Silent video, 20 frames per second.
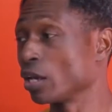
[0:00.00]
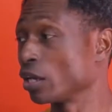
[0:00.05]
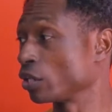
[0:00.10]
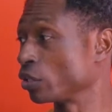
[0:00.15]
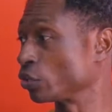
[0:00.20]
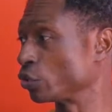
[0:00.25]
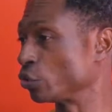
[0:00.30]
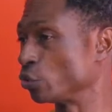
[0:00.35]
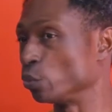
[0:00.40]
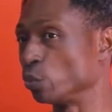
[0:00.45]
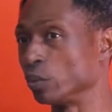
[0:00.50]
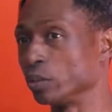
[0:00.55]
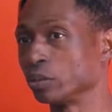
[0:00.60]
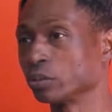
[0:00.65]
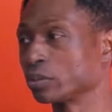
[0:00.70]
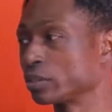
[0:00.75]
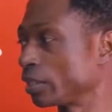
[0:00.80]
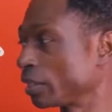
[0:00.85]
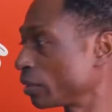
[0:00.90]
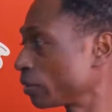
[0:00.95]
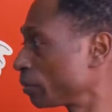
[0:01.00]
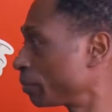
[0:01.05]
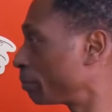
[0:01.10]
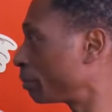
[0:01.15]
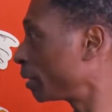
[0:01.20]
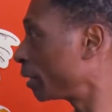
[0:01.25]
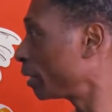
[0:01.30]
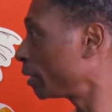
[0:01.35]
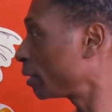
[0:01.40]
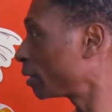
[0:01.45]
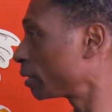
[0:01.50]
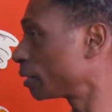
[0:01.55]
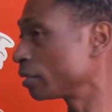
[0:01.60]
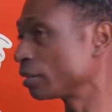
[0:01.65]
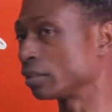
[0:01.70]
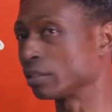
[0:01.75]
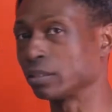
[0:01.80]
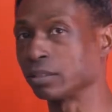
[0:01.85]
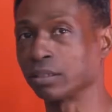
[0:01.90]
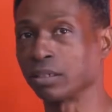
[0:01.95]
You will tell them, Pete?
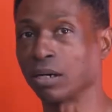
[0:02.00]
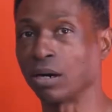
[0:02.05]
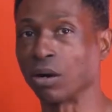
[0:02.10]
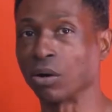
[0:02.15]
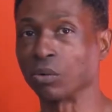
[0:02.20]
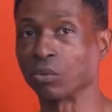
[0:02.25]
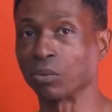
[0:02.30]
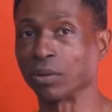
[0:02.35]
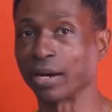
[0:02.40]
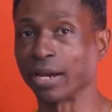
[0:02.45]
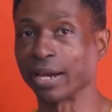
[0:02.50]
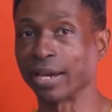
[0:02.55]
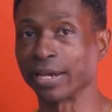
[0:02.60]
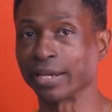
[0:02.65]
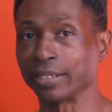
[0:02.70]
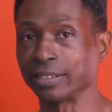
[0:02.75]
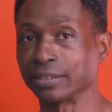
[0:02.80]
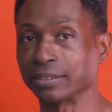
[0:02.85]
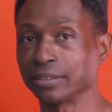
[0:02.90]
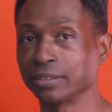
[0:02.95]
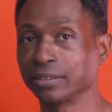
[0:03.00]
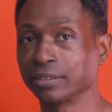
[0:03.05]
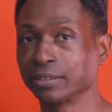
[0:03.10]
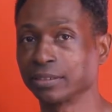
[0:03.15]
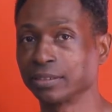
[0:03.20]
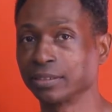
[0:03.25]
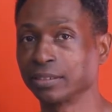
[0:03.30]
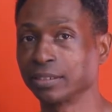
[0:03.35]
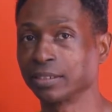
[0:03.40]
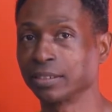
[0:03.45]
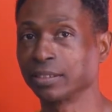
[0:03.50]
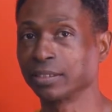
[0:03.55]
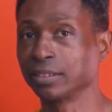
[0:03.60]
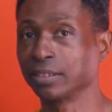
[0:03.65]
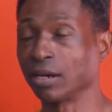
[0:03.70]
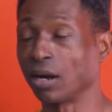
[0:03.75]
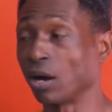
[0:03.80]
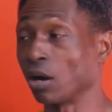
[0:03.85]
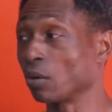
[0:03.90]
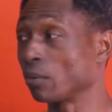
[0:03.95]
All right.
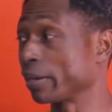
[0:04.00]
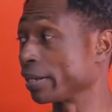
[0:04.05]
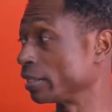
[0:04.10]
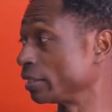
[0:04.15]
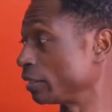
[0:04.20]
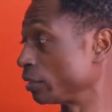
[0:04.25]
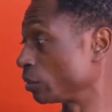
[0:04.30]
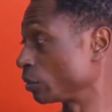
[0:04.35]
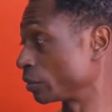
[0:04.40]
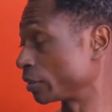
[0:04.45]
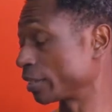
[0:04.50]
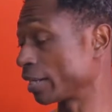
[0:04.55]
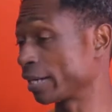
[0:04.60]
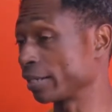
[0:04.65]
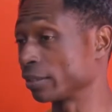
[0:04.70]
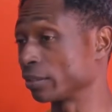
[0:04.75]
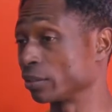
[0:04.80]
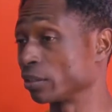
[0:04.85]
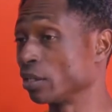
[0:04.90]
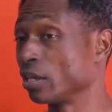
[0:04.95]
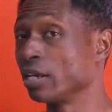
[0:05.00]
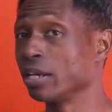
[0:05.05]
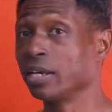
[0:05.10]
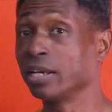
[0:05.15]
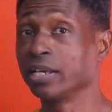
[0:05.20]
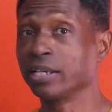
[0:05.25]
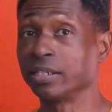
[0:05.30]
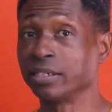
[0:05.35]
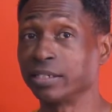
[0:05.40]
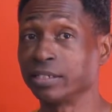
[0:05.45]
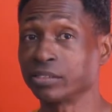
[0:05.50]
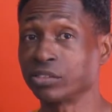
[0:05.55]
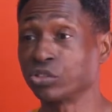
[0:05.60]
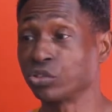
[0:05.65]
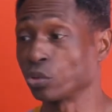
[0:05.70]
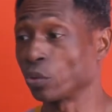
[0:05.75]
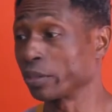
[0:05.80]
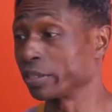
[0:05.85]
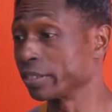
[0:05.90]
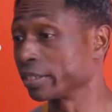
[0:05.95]
All right, Leon Tyler. Let's
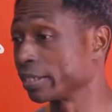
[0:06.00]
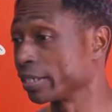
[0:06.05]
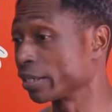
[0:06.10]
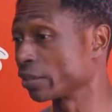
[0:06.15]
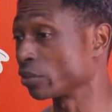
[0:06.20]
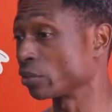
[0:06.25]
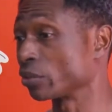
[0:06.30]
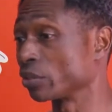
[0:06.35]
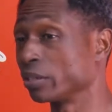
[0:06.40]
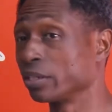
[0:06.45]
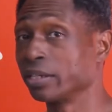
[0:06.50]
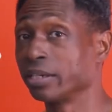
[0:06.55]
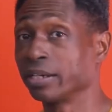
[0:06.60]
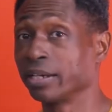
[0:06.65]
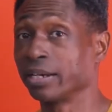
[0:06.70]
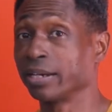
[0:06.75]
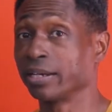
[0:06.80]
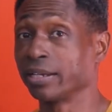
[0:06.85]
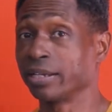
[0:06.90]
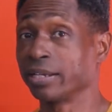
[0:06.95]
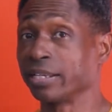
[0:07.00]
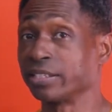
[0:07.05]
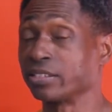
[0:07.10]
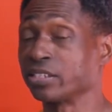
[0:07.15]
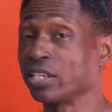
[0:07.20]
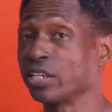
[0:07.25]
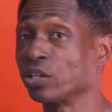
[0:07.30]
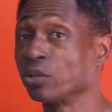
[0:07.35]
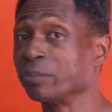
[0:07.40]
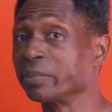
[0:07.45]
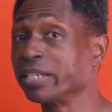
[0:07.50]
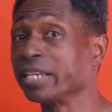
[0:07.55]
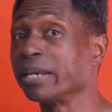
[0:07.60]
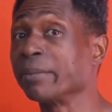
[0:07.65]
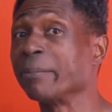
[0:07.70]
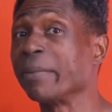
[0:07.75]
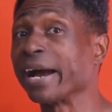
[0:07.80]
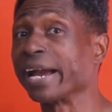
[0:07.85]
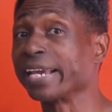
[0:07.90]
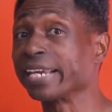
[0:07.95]
join together and tell me
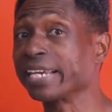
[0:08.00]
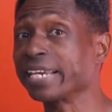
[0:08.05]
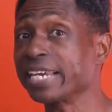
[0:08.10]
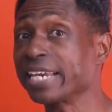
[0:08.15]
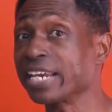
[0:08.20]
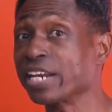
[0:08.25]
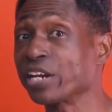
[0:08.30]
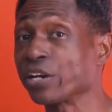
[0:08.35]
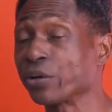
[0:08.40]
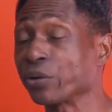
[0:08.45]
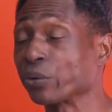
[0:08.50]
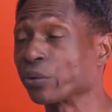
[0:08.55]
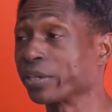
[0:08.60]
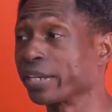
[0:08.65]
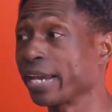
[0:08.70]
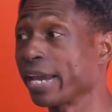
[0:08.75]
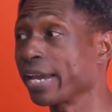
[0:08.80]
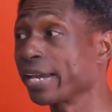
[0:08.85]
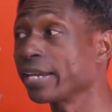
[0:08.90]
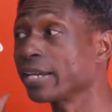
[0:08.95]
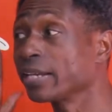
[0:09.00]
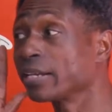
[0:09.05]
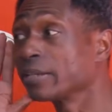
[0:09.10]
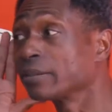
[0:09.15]
in my ear, okay?